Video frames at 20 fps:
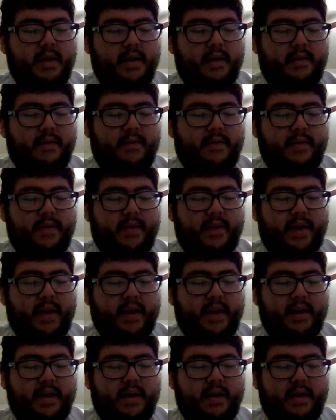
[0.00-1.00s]
for thy
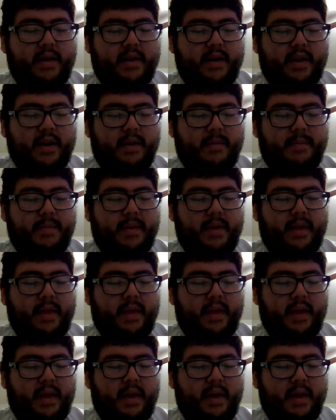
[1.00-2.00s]
God helpeth
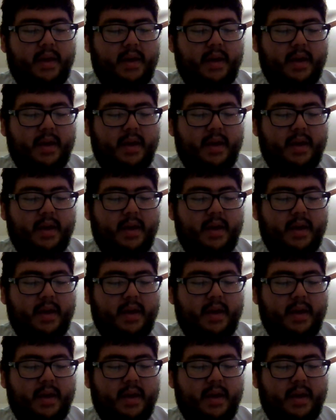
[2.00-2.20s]
thee.